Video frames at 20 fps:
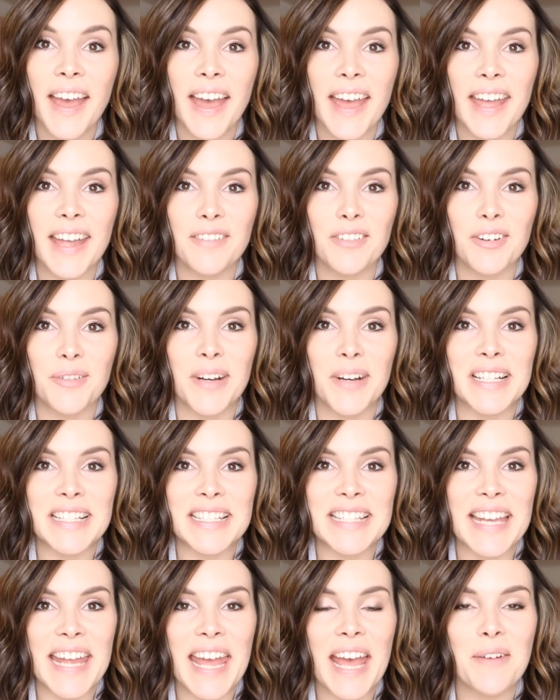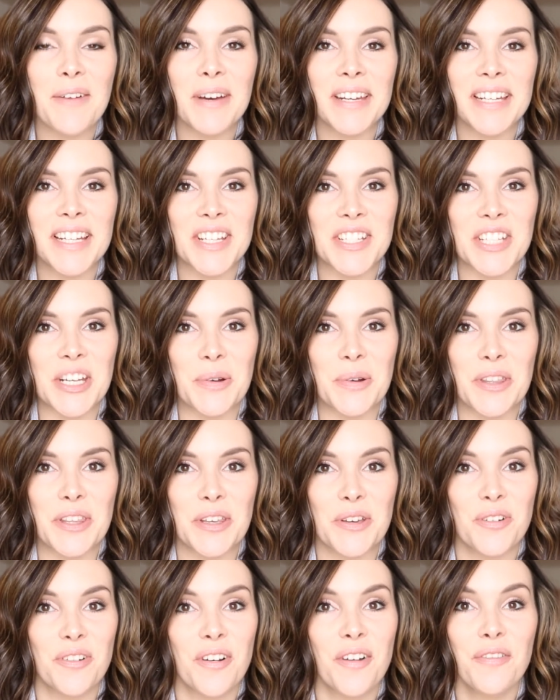Hey everyone, today I wanted to share with
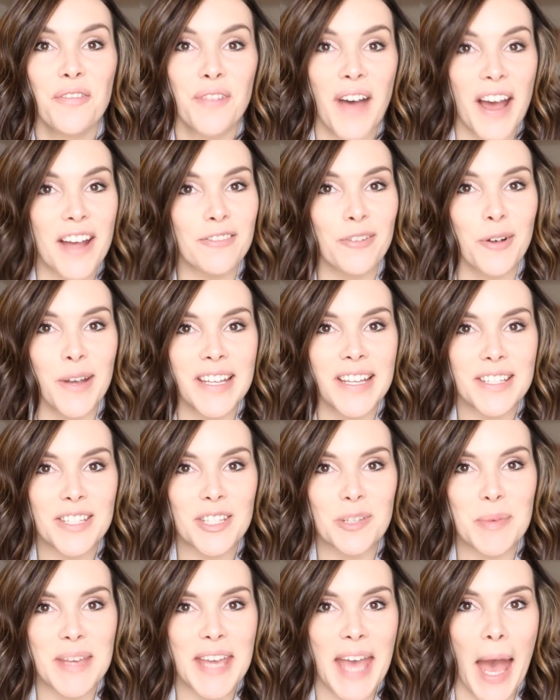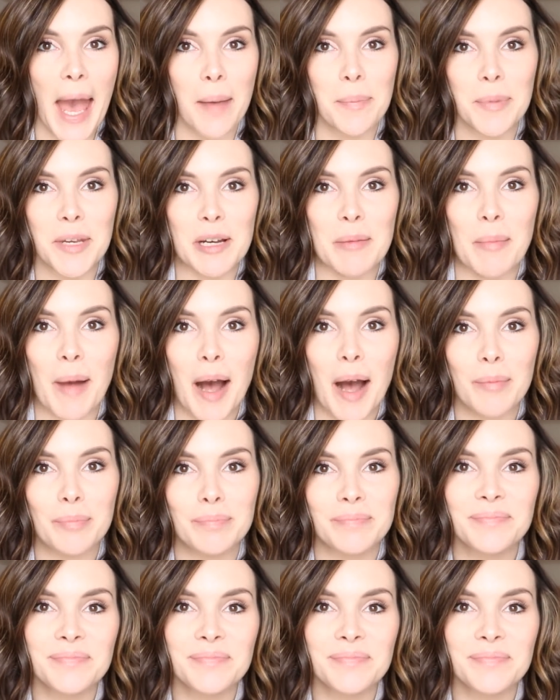you five ways to be a happier mom.